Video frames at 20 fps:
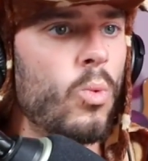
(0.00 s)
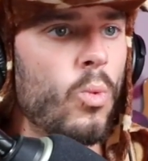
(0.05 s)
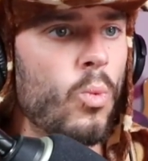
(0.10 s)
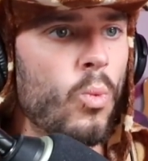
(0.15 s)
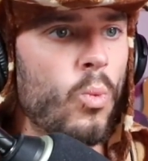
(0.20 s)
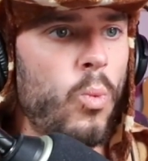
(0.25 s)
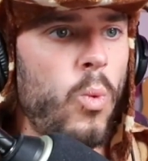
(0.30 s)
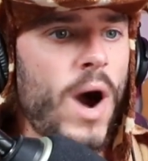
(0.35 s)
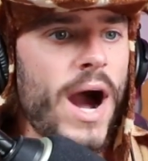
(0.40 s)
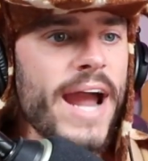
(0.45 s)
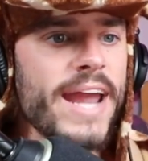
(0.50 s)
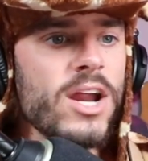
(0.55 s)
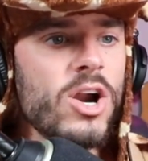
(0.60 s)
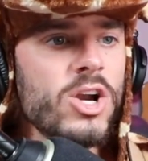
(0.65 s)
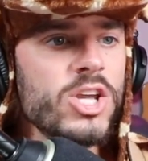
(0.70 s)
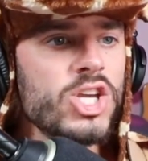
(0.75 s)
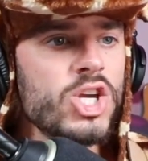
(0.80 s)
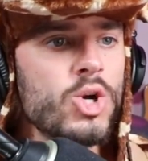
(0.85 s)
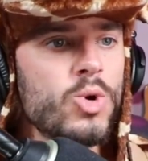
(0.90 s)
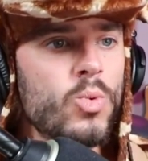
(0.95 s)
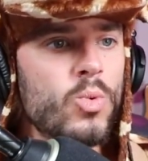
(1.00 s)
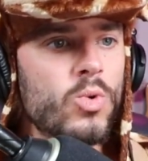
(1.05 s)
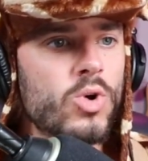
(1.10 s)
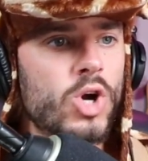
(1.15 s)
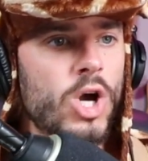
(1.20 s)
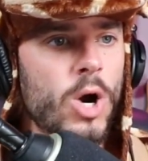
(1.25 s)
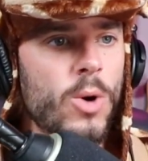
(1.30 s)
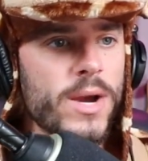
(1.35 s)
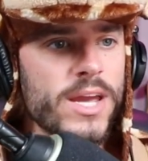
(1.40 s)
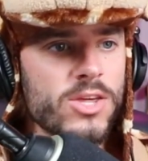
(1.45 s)
why are you
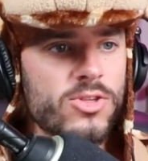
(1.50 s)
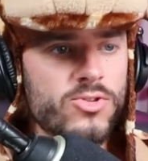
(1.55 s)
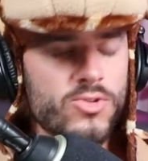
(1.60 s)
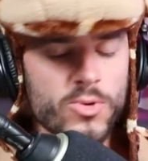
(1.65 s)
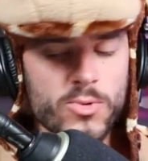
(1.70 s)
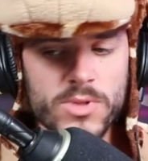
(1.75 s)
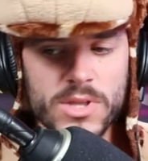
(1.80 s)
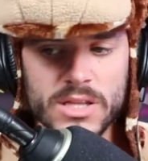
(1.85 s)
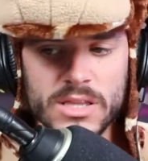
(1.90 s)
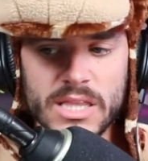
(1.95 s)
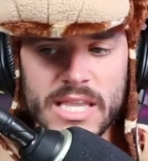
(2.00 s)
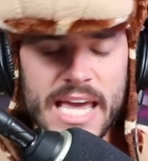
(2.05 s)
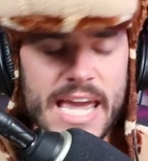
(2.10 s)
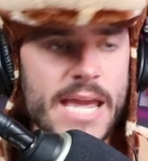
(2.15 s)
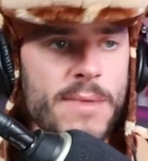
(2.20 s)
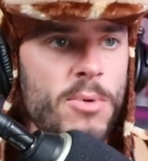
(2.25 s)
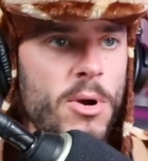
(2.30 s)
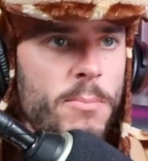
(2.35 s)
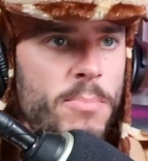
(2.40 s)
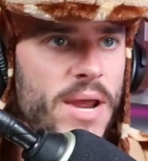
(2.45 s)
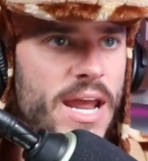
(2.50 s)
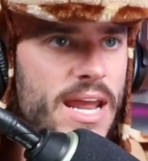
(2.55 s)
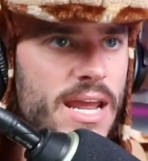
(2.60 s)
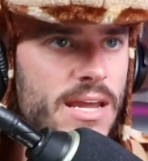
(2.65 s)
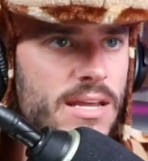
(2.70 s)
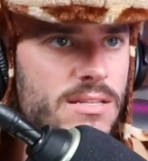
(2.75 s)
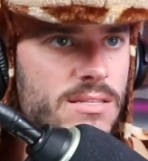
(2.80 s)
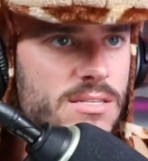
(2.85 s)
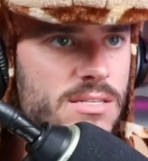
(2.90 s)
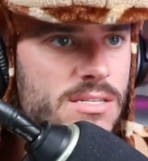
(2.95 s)
going through the labor
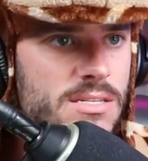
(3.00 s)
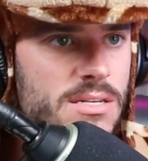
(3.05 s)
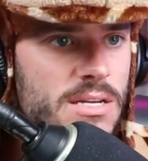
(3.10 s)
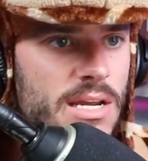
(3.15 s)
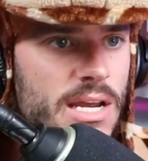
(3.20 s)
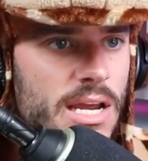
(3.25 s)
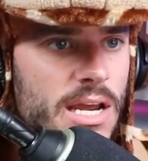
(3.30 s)
pains